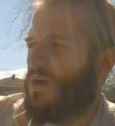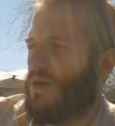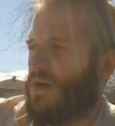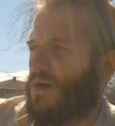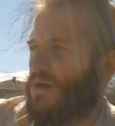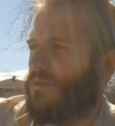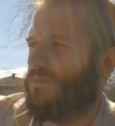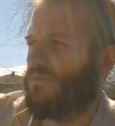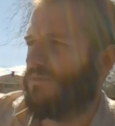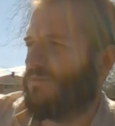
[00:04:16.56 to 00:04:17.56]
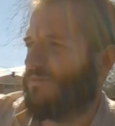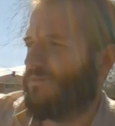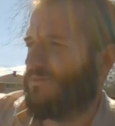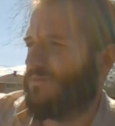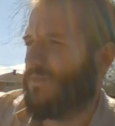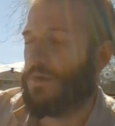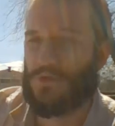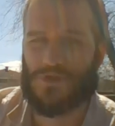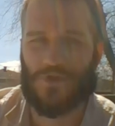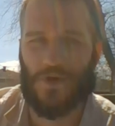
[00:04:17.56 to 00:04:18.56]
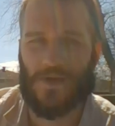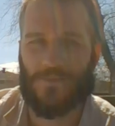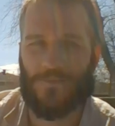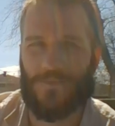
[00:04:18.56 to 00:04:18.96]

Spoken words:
Um, that works great.